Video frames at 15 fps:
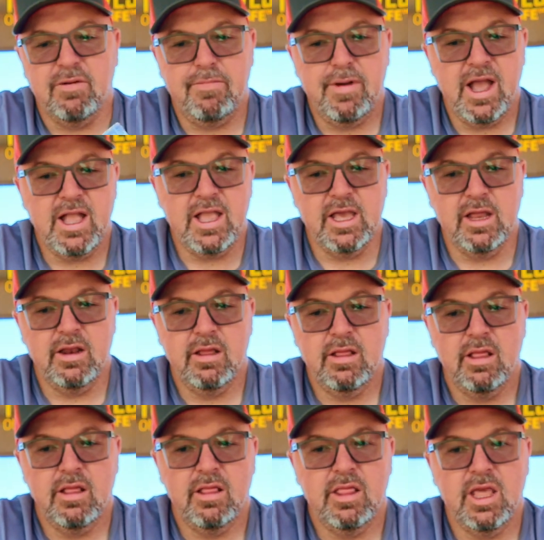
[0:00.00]
Companion,
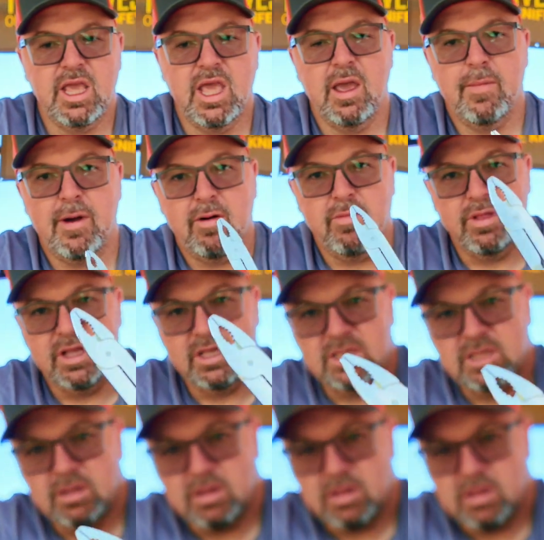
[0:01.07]
they came out with
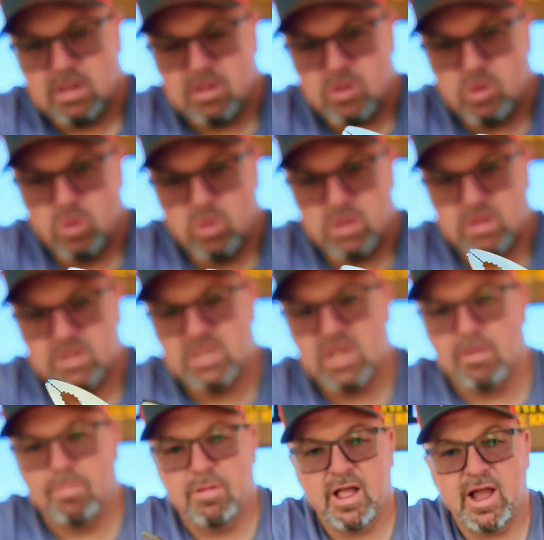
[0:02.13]
this cool little
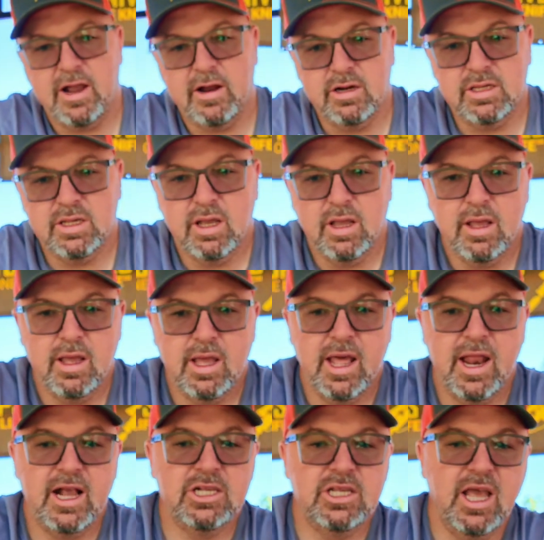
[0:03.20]
set of pliers.
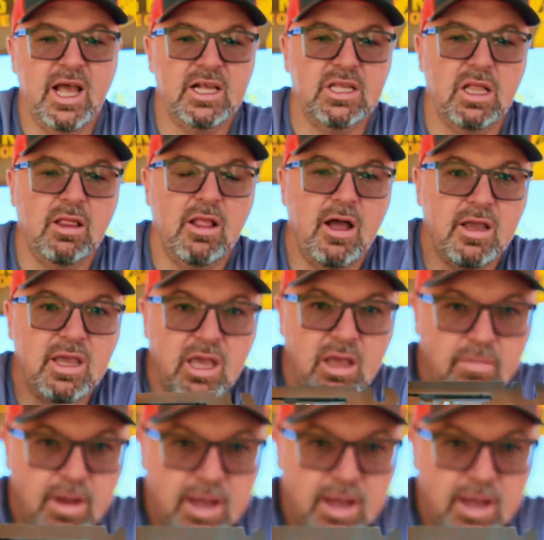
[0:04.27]
It actually has a locking